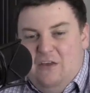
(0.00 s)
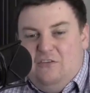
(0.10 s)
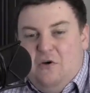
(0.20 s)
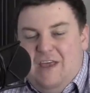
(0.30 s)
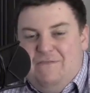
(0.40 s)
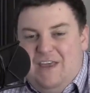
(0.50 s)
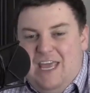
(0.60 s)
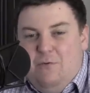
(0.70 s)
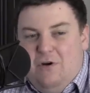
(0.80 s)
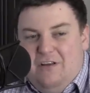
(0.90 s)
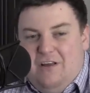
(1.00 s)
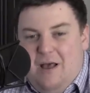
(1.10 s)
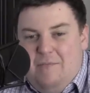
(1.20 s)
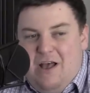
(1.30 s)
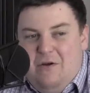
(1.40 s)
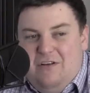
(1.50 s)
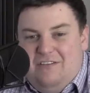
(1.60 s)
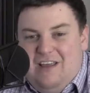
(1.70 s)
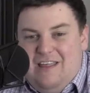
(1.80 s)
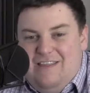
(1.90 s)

So if he were to come out and say,